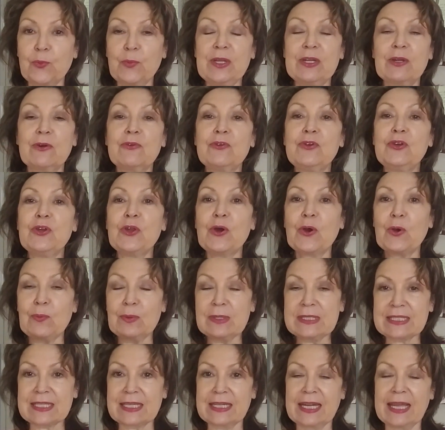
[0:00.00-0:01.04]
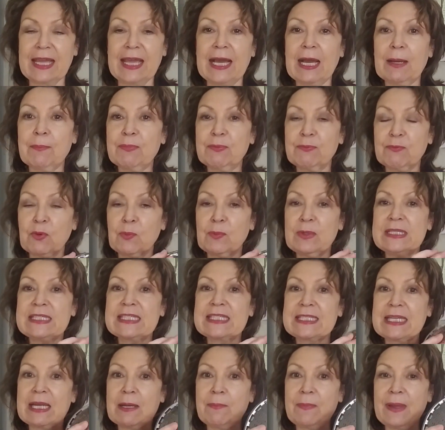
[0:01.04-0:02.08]
we don't know what's going to happen when we
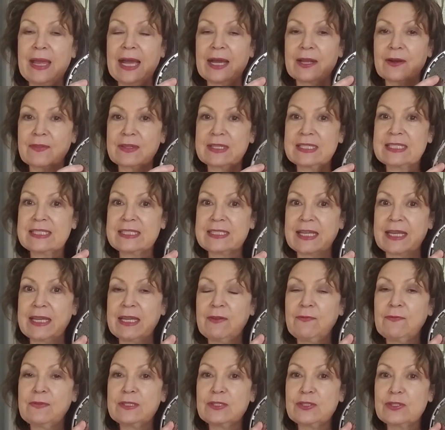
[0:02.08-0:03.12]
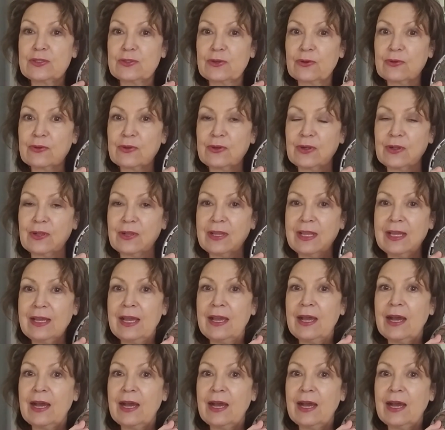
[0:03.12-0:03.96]
step out of the safe circle